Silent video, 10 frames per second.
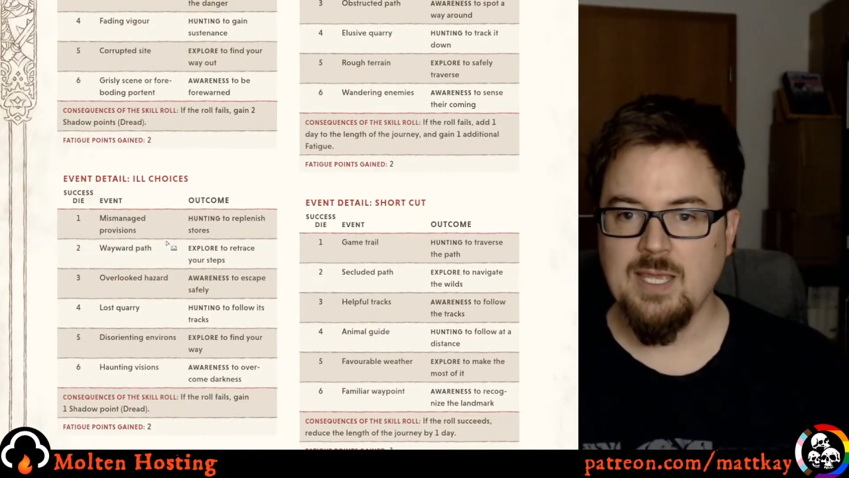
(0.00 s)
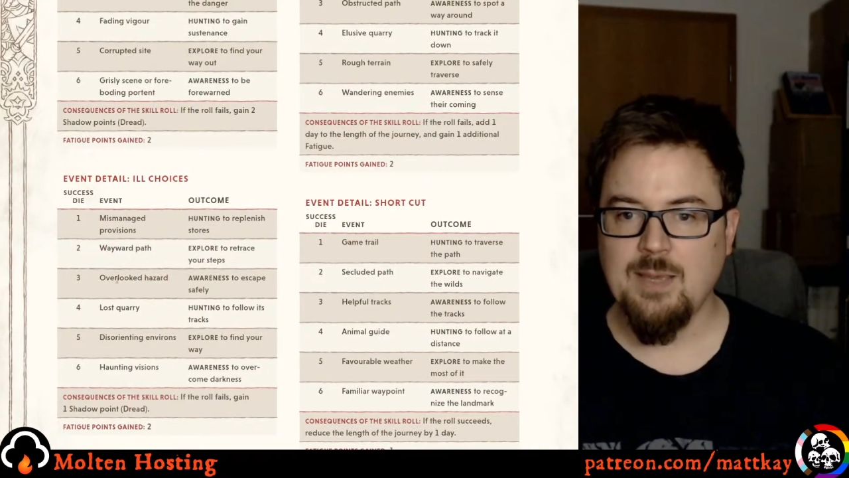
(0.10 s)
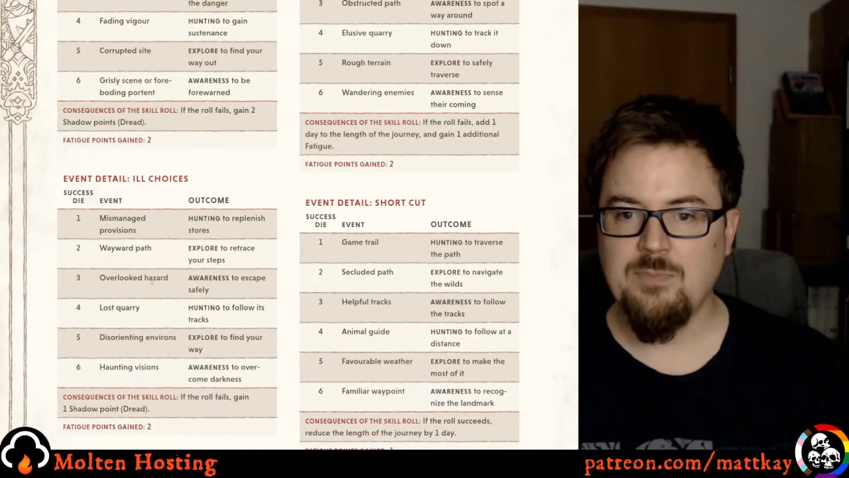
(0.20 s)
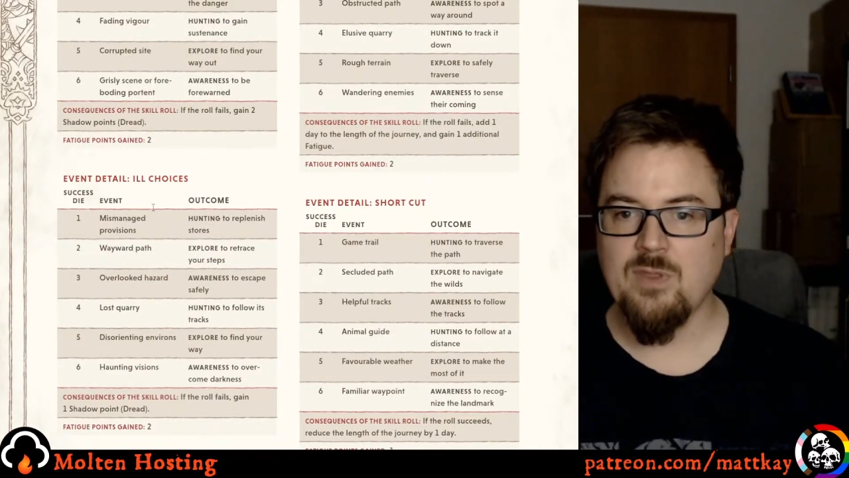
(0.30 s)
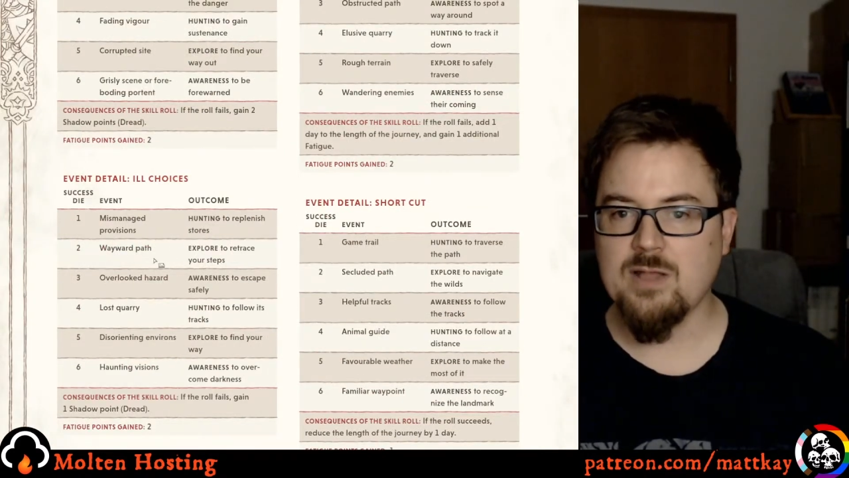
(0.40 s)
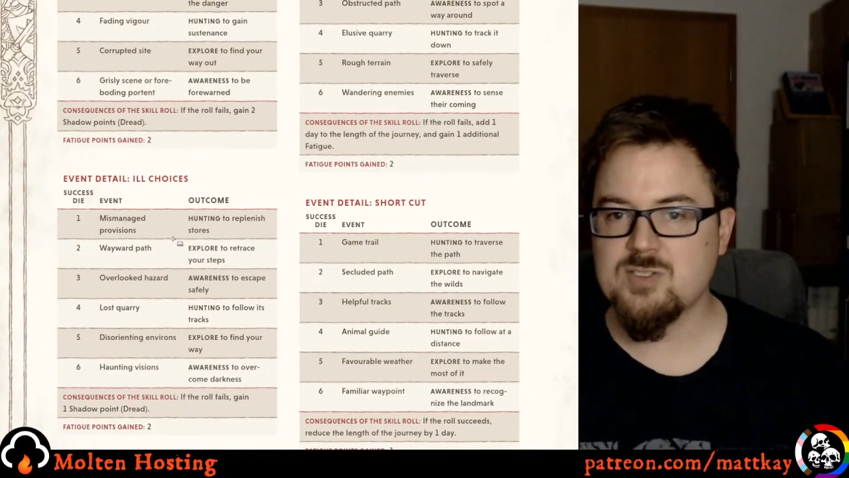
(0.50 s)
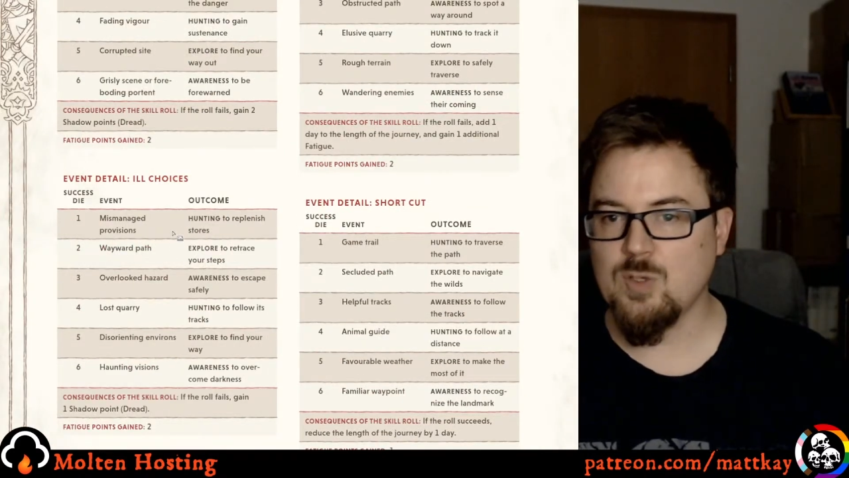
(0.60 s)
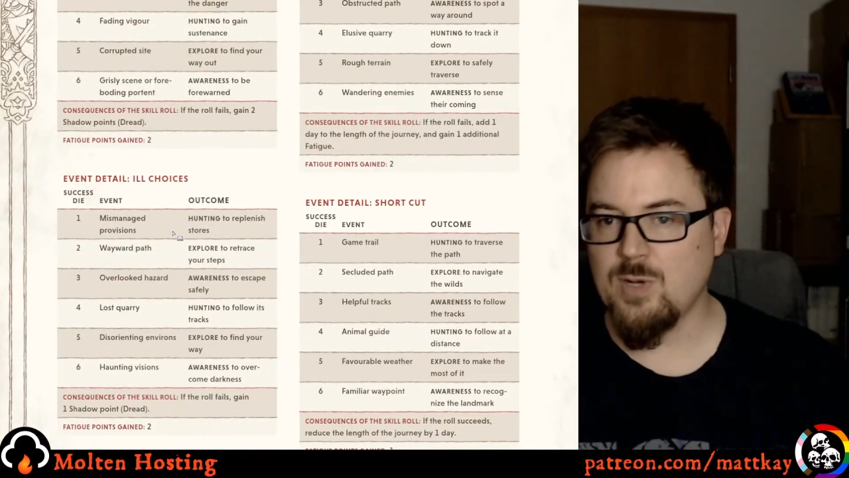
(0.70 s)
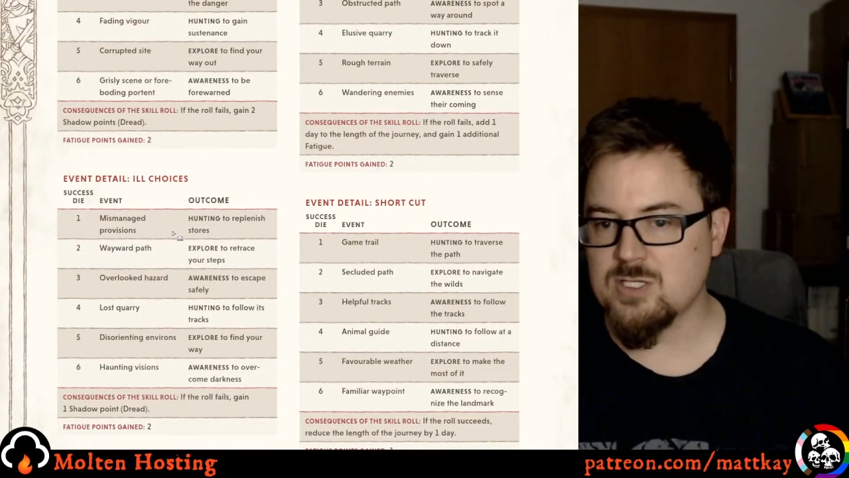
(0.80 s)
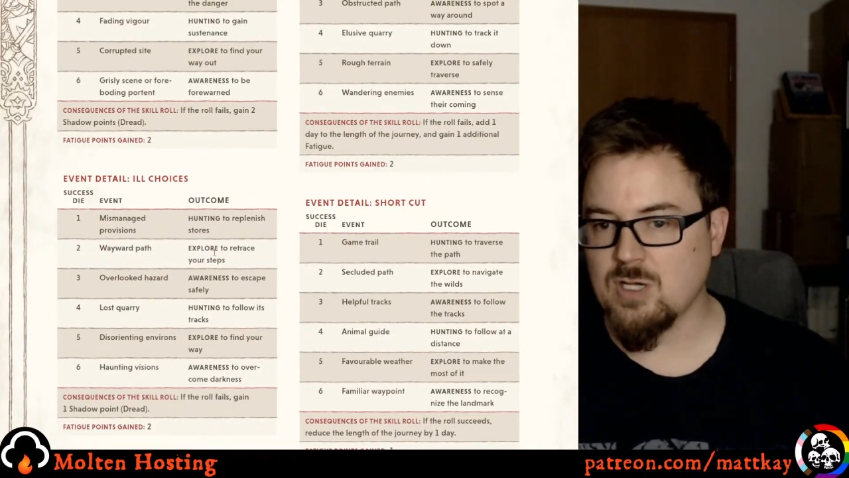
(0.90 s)
Not so
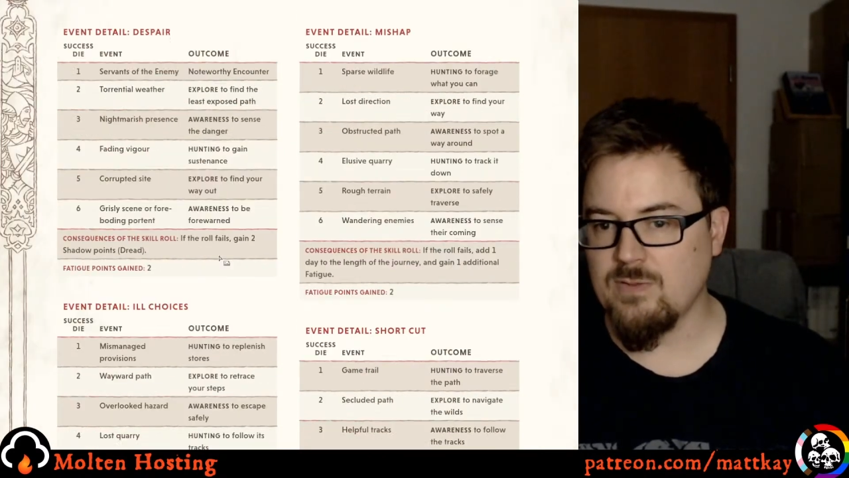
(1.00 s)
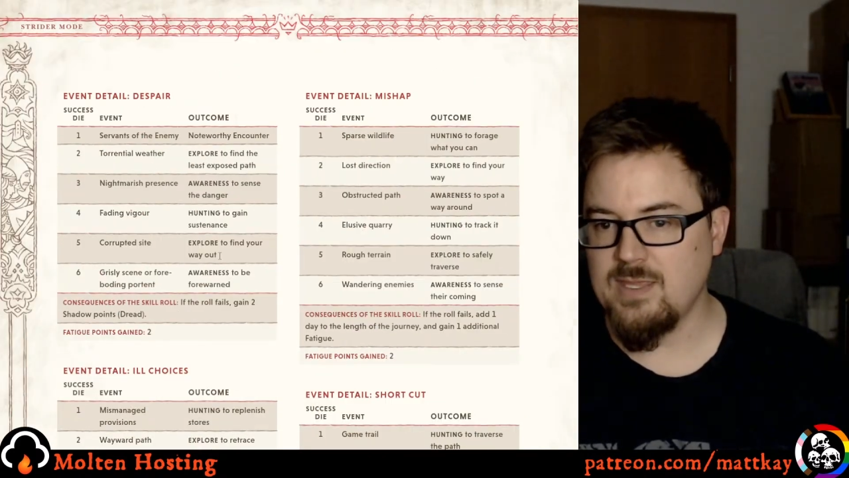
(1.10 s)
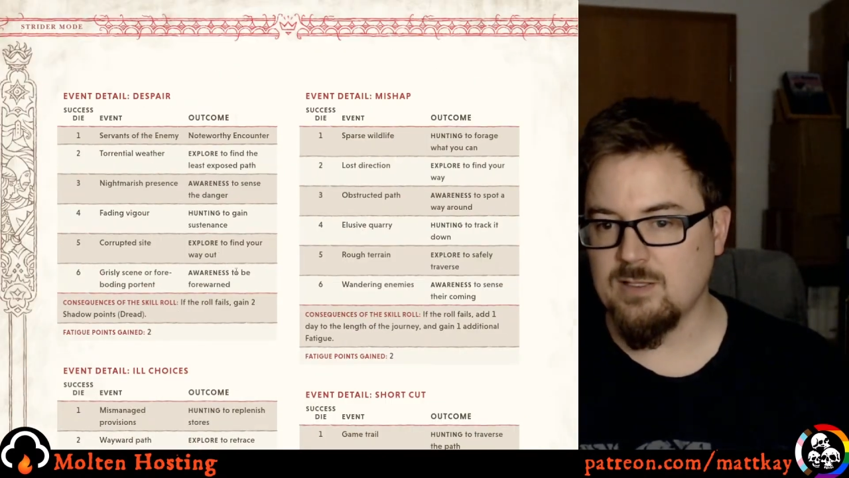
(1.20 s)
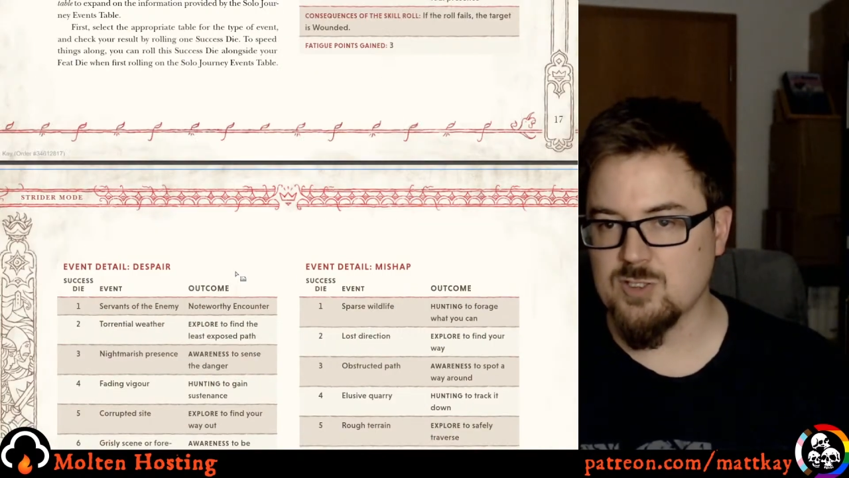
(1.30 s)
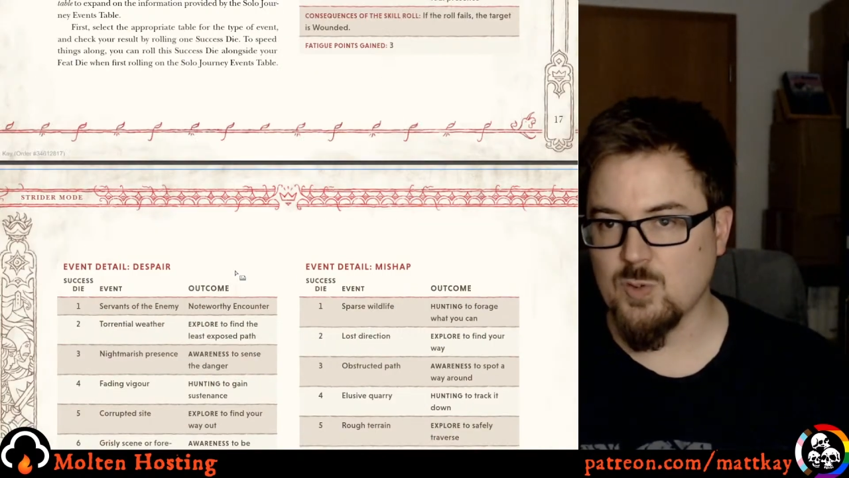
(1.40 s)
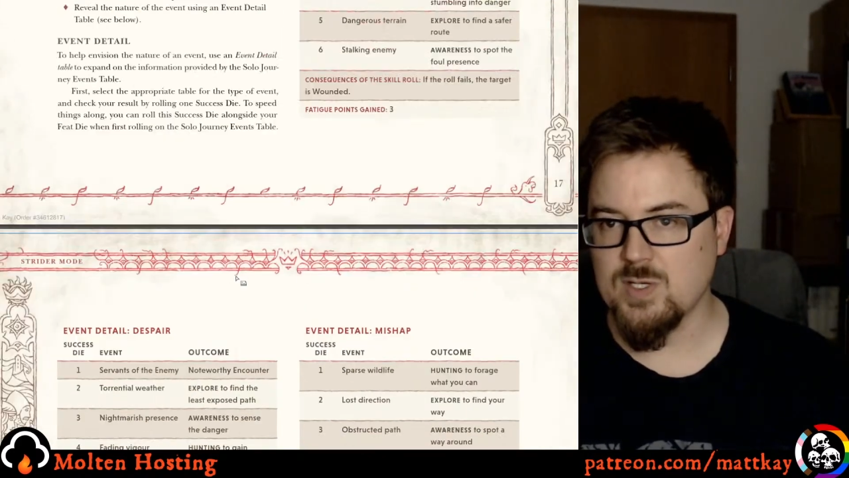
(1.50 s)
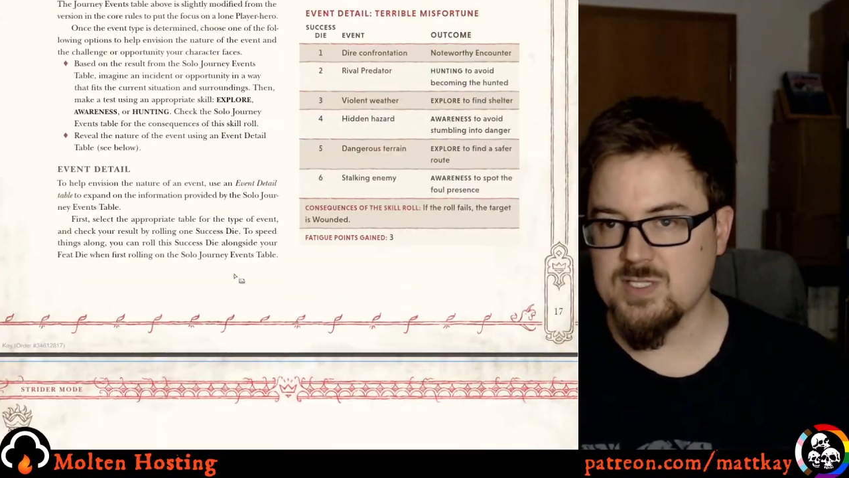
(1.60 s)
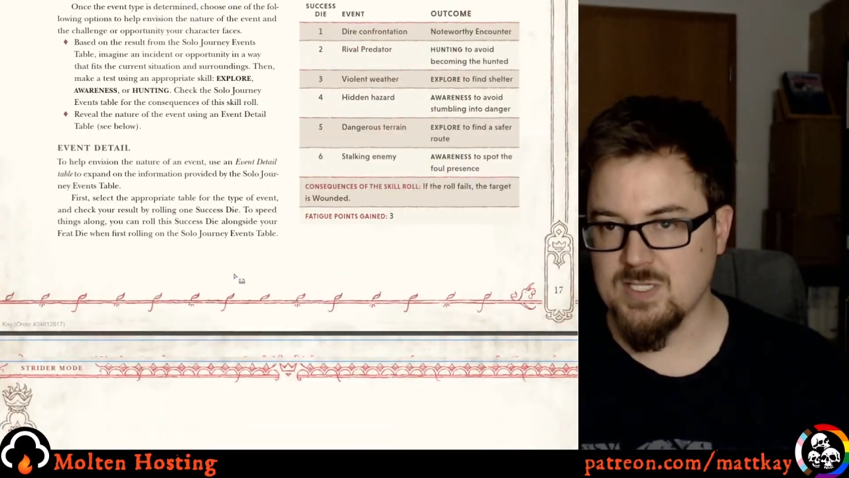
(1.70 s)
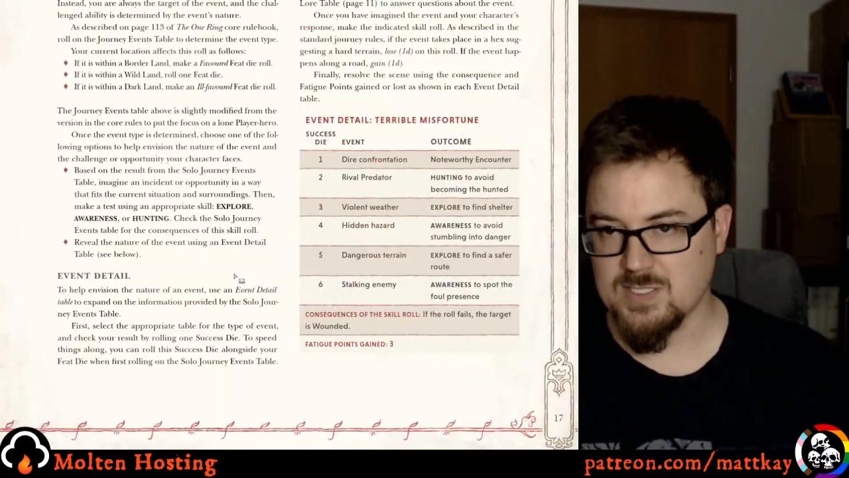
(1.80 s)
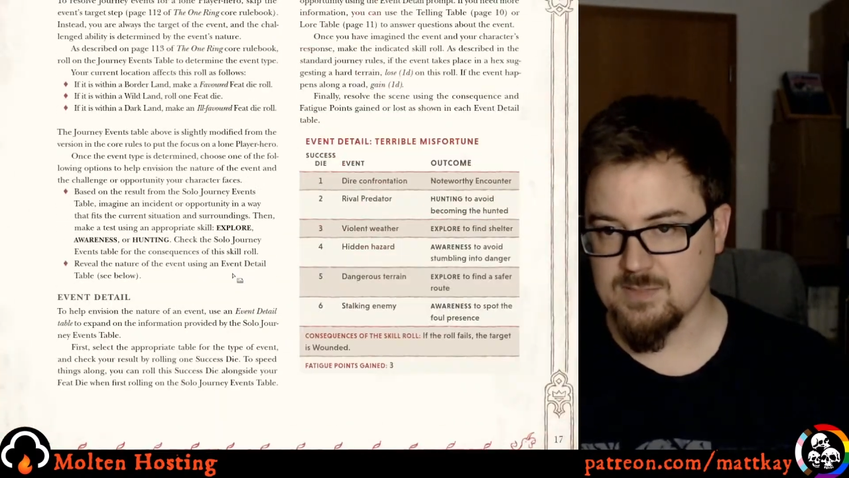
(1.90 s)
much on the ill
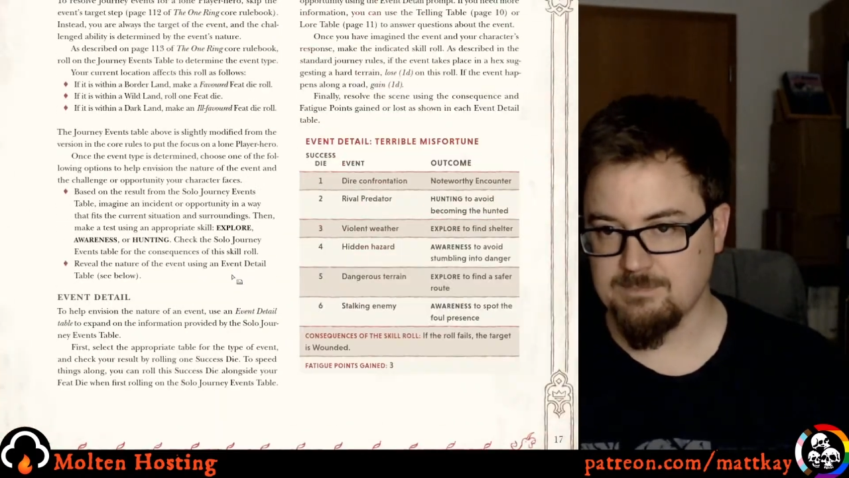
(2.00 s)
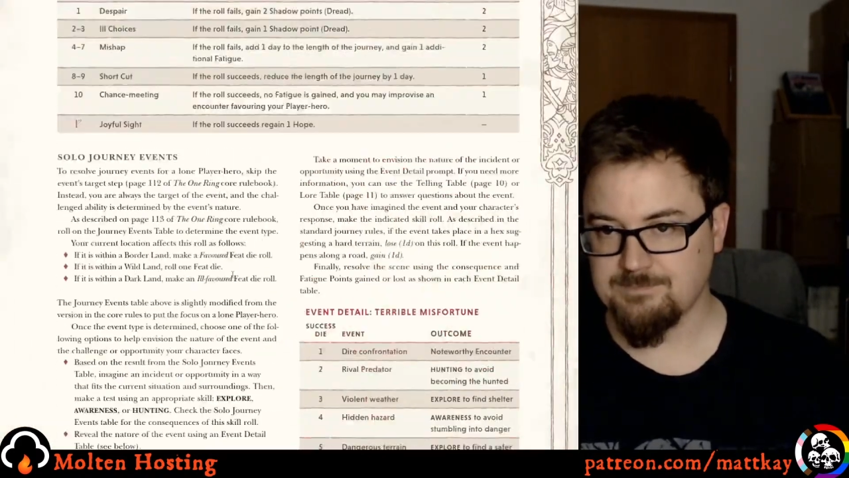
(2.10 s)
choices.